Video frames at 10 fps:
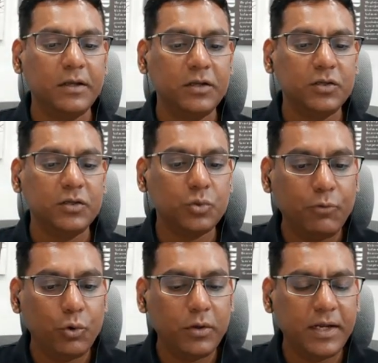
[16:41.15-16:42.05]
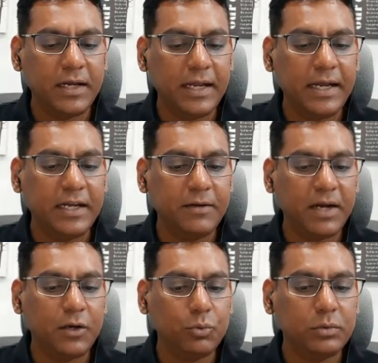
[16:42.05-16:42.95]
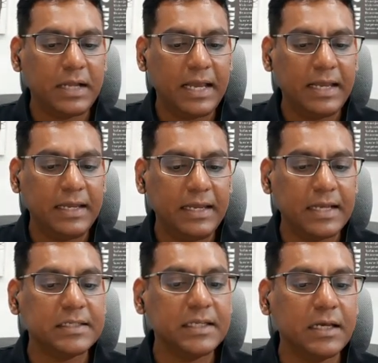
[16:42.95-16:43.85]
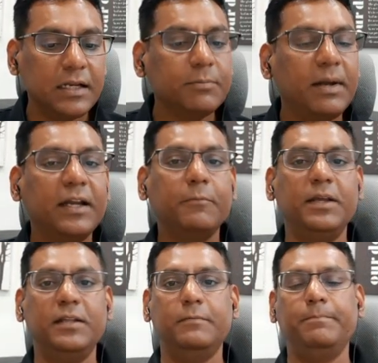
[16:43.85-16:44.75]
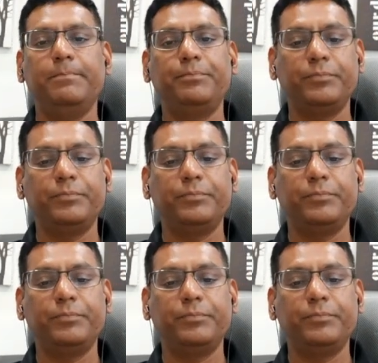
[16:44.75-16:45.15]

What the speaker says: So I'm going to get 18 by 2, 9 as the arithmetic mean.